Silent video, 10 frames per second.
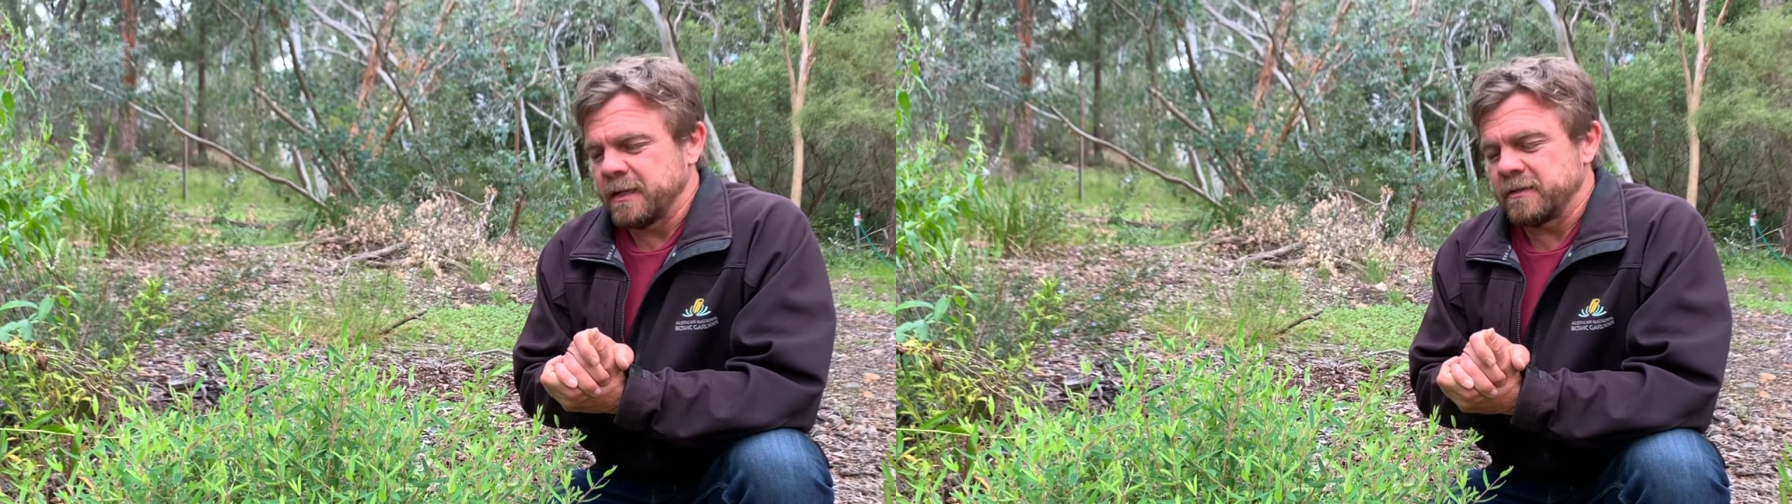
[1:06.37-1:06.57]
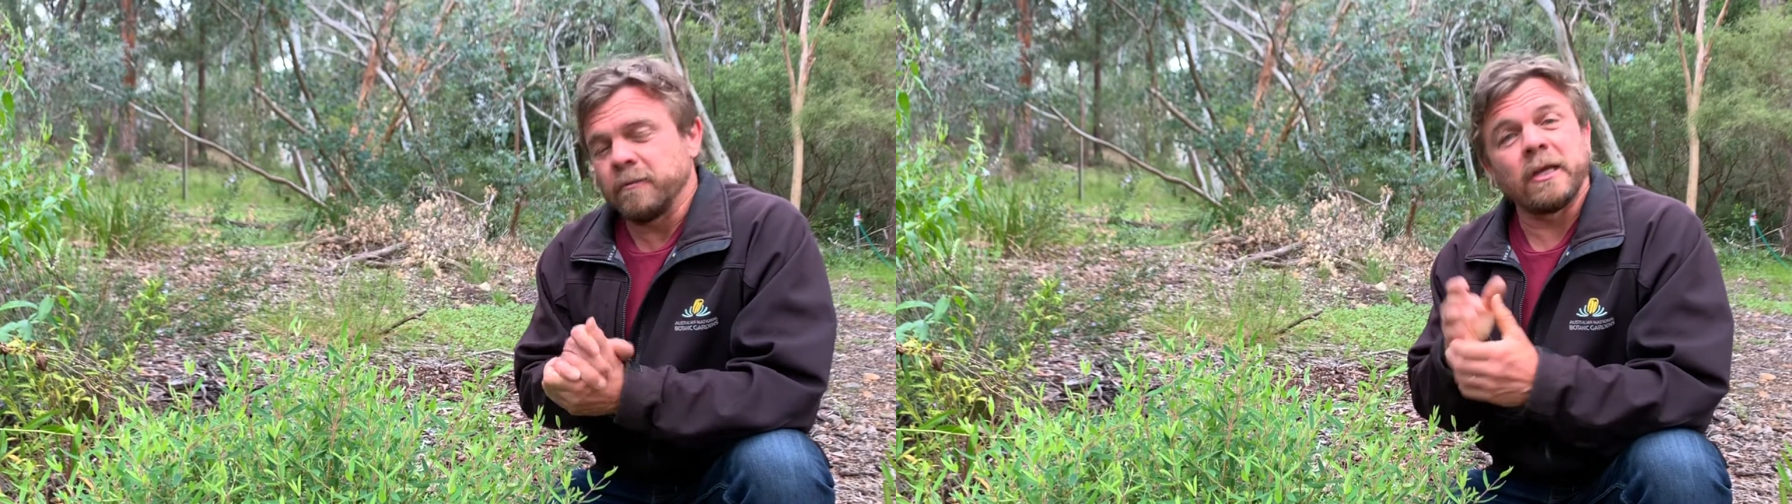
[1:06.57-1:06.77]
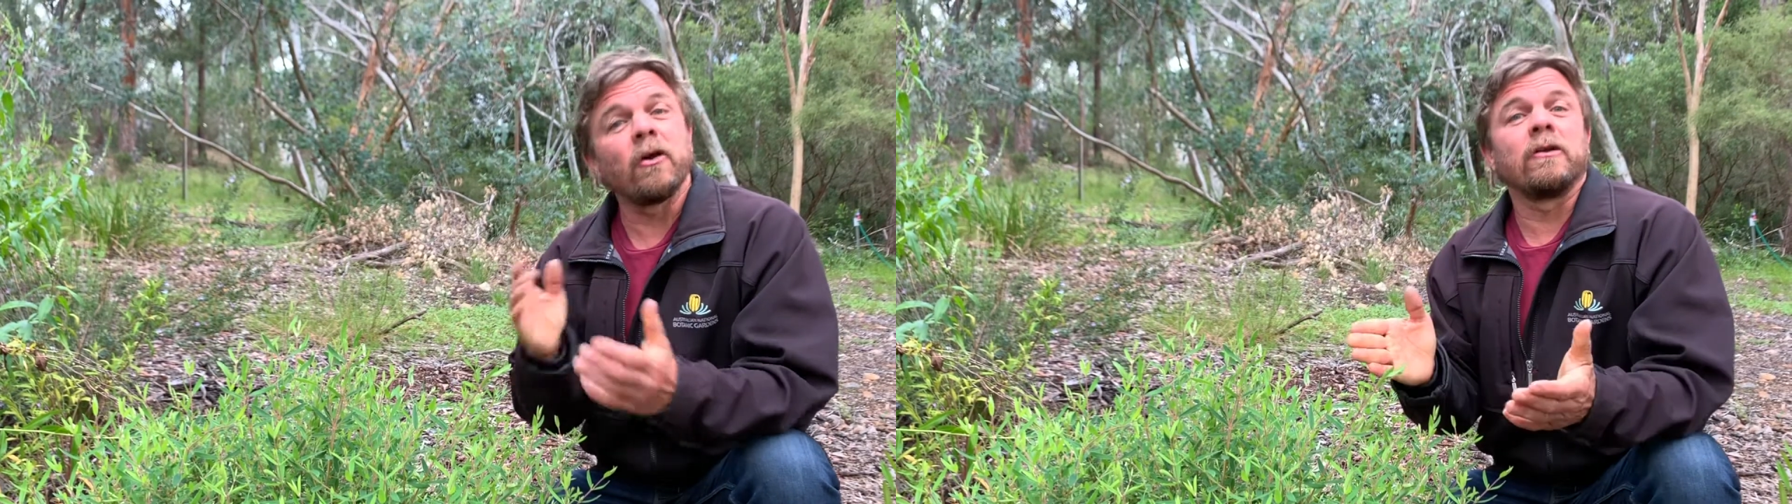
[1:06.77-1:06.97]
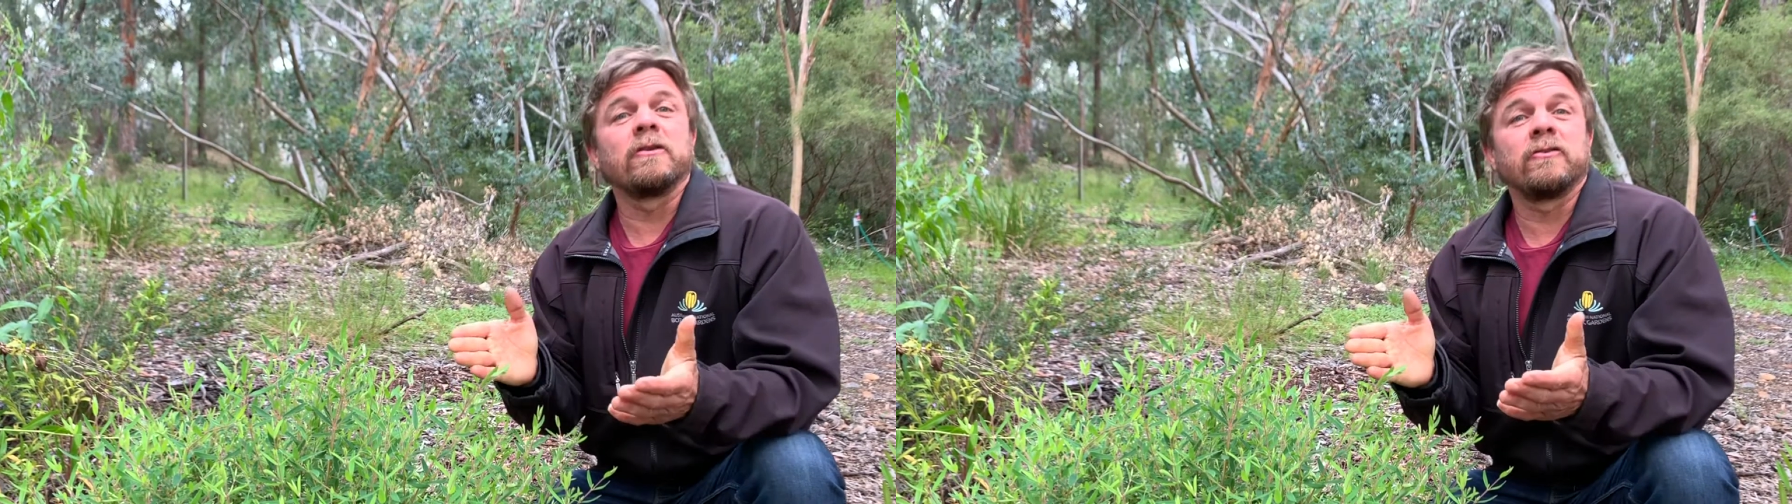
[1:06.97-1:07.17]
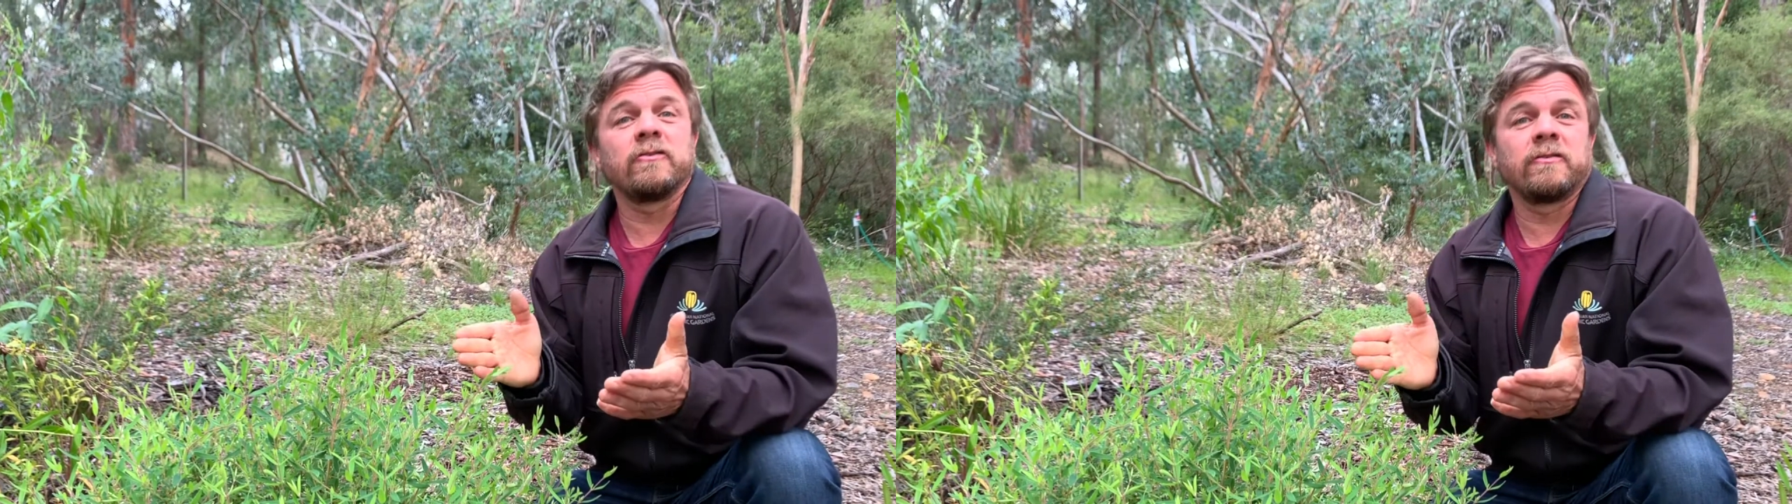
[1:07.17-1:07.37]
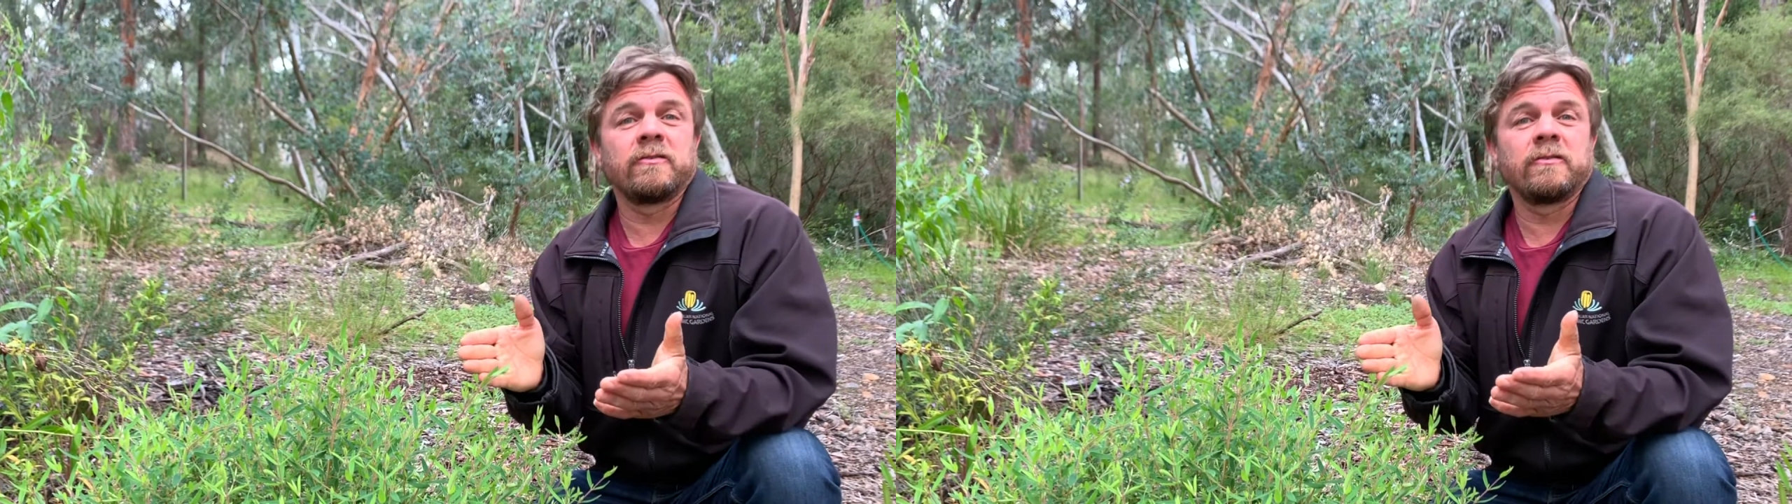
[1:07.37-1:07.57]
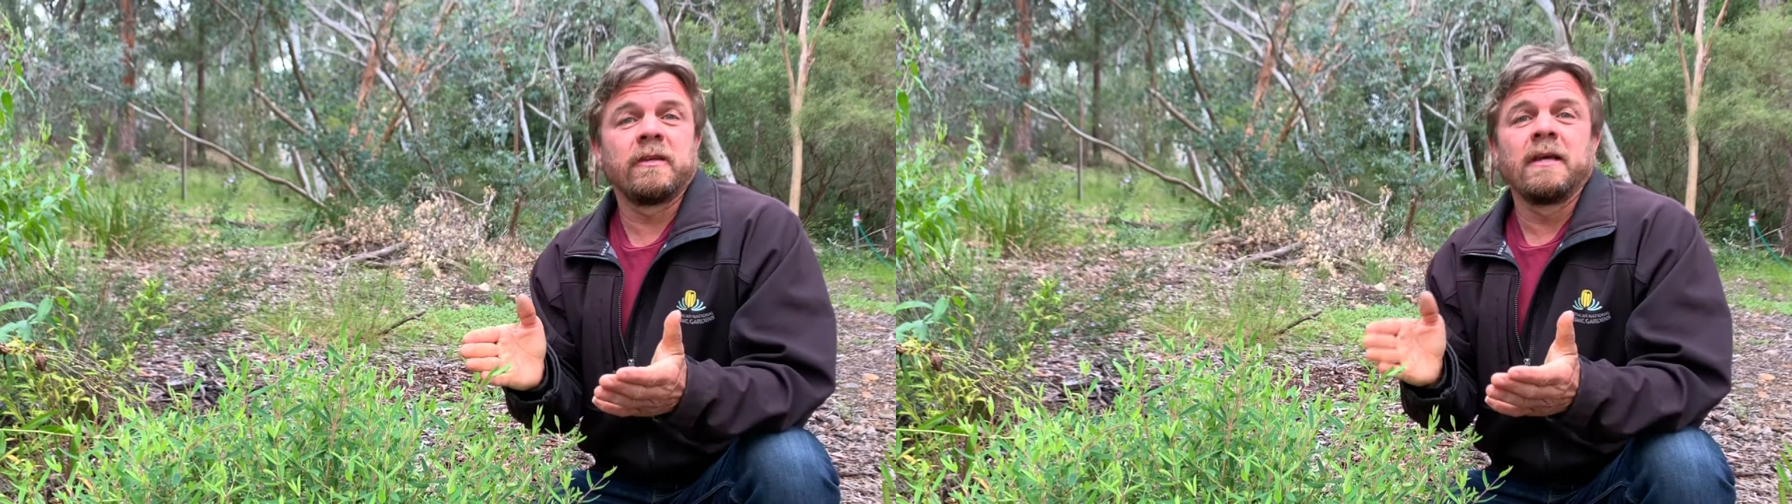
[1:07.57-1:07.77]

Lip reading: some ecologists